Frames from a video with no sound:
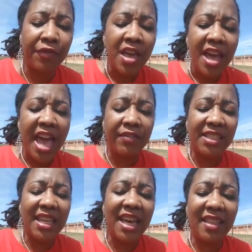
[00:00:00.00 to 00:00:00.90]
have
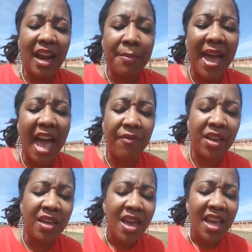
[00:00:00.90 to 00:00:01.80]
said that I'm
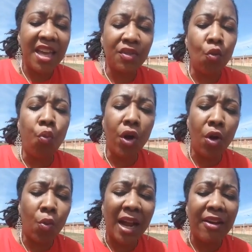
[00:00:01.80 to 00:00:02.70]
having in the
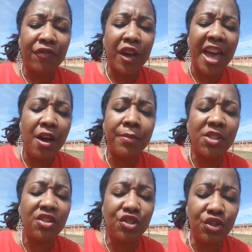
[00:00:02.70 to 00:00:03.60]
world, what I've come
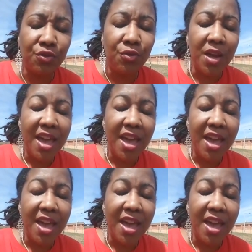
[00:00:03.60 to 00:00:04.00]
to do.